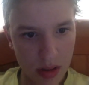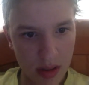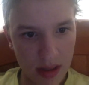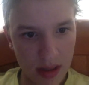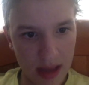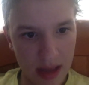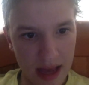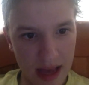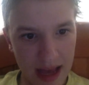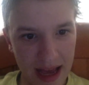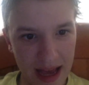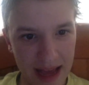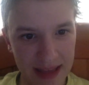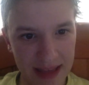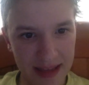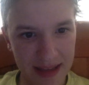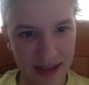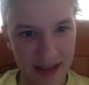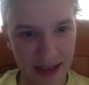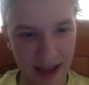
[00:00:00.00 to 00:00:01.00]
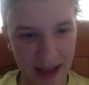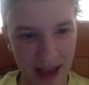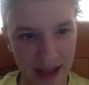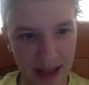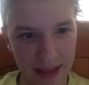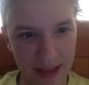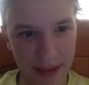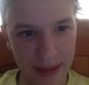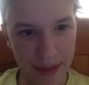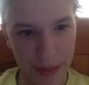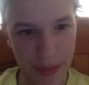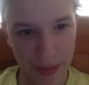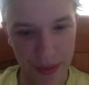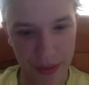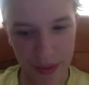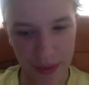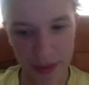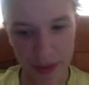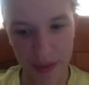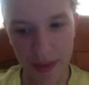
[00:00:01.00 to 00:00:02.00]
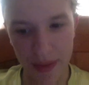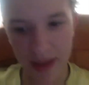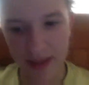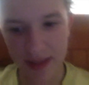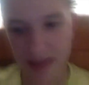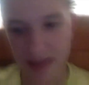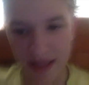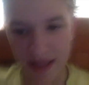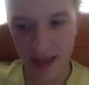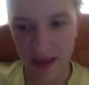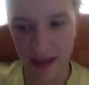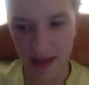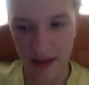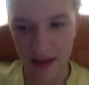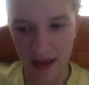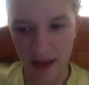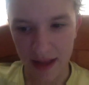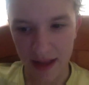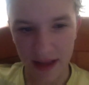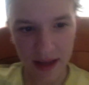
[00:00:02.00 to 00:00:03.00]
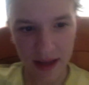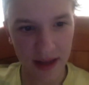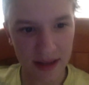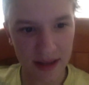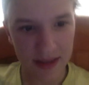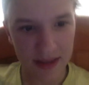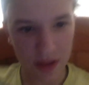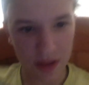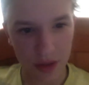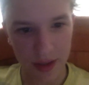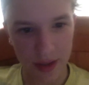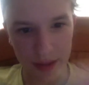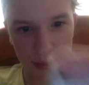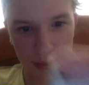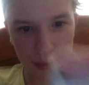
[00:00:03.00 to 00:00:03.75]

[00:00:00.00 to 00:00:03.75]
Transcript: And this is actually, I actually got this